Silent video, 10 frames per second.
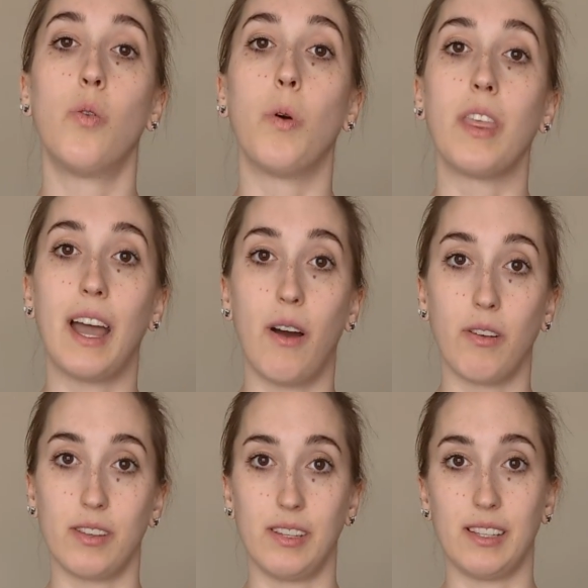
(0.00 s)

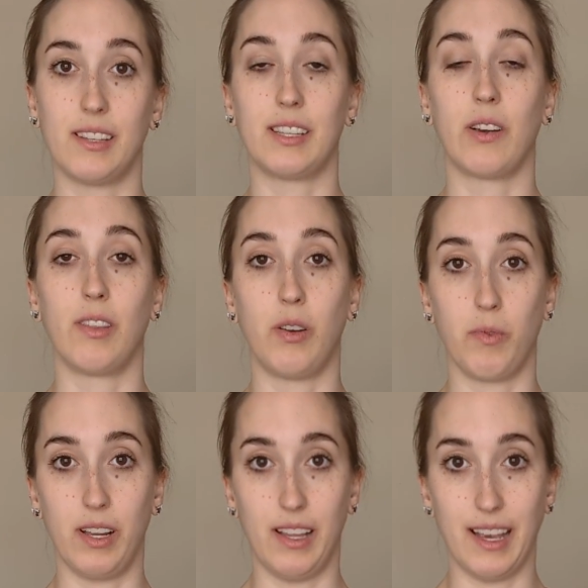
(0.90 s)
without us necessarily
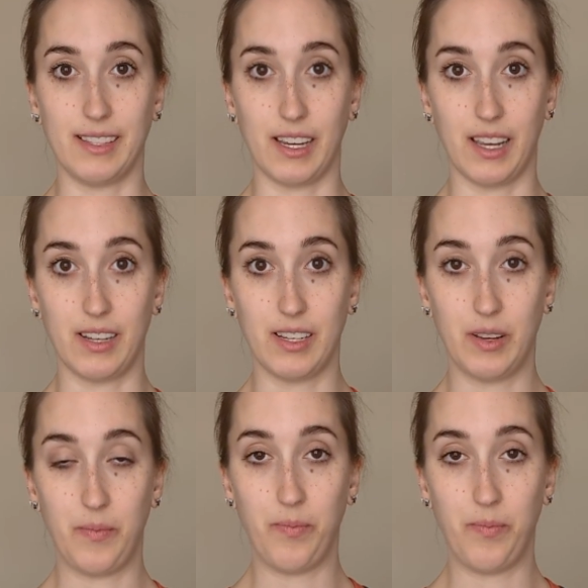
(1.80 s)
realizing it.